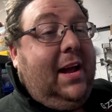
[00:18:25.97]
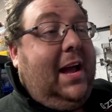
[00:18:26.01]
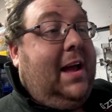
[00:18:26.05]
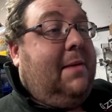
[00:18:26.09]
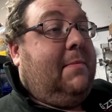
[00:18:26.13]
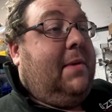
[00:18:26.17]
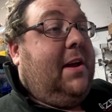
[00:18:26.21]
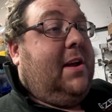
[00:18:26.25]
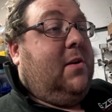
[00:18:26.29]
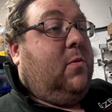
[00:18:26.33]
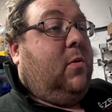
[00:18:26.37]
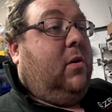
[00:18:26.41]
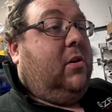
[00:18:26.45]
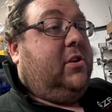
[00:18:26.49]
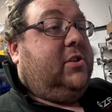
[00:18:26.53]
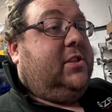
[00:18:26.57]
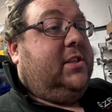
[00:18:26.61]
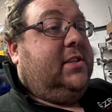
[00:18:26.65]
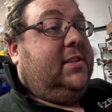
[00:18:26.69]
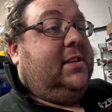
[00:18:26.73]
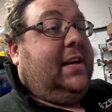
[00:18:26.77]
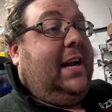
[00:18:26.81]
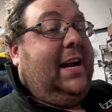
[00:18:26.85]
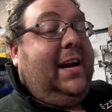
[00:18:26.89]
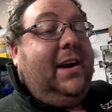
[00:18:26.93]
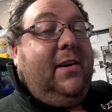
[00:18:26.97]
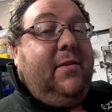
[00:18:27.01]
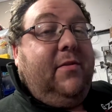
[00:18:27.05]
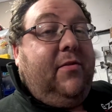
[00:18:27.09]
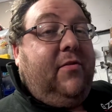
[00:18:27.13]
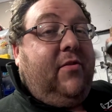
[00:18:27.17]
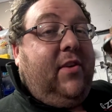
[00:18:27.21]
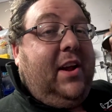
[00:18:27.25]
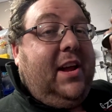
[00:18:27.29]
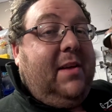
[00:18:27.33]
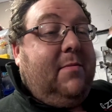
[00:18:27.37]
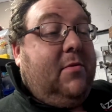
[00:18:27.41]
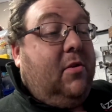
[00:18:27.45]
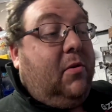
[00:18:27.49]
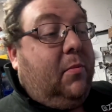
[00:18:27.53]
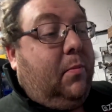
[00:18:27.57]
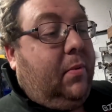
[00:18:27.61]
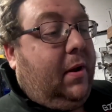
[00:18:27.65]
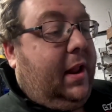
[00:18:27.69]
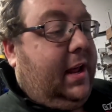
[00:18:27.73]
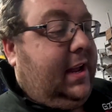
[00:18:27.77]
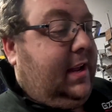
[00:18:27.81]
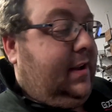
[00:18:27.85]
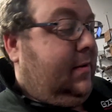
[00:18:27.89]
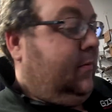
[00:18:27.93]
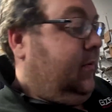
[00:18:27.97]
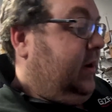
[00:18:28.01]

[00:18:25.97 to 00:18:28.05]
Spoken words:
M8 washers out of 3mm plate,